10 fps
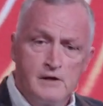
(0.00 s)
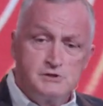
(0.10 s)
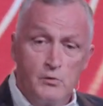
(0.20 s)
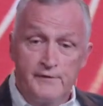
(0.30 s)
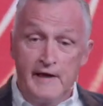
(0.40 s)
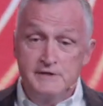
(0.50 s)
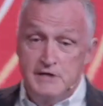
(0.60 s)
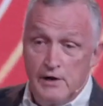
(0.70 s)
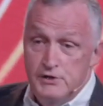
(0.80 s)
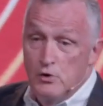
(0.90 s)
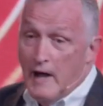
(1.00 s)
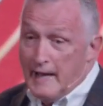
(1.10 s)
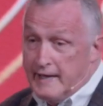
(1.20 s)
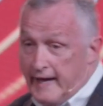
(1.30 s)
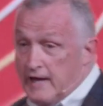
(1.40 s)
So when they tell you,
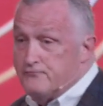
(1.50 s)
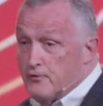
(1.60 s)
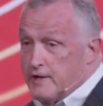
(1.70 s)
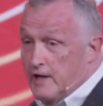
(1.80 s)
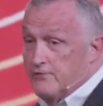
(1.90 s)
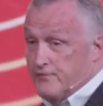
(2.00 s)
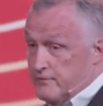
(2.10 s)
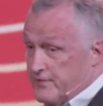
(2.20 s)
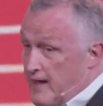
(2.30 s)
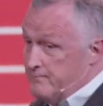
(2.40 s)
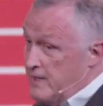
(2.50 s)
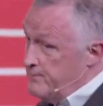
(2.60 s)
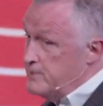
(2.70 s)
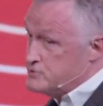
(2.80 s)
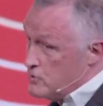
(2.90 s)
I can't forgive, that may
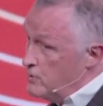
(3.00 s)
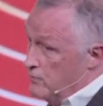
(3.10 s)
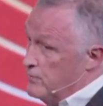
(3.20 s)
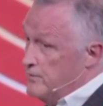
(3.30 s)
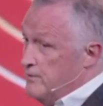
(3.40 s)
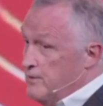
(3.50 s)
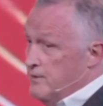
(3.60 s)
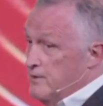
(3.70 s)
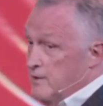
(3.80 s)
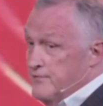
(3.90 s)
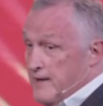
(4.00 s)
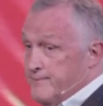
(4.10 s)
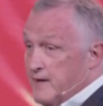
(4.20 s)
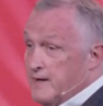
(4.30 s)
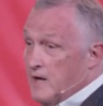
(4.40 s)
be true. They
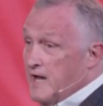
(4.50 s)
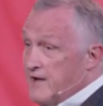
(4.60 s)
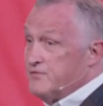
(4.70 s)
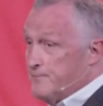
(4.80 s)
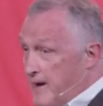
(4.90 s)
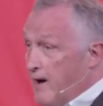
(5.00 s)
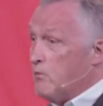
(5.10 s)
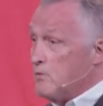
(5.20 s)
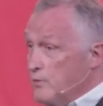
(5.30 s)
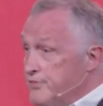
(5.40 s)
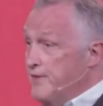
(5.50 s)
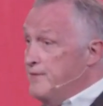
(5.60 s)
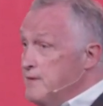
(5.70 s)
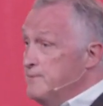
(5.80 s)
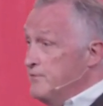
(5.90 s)
may not have the power
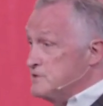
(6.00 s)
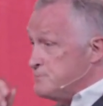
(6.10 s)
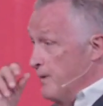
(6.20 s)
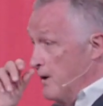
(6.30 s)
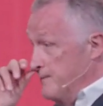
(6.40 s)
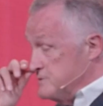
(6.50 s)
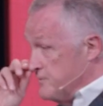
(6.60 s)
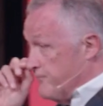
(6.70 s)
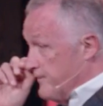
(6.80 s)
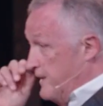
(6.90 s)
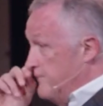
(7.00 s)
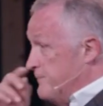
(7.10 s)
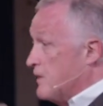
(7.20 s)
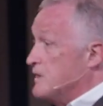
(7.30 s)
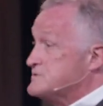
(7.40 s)
within them in this moment to forgive
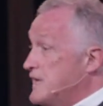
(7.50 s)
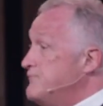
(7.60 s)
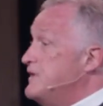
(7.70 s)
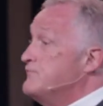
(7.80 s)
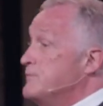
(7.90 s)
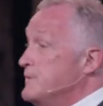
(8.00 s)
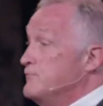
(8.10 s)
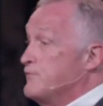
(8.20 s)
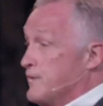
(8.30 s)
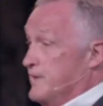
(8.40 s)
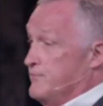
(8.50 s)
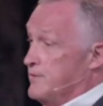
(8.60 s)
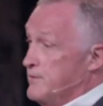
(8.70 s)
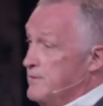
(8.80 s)
because they've never been forgiven.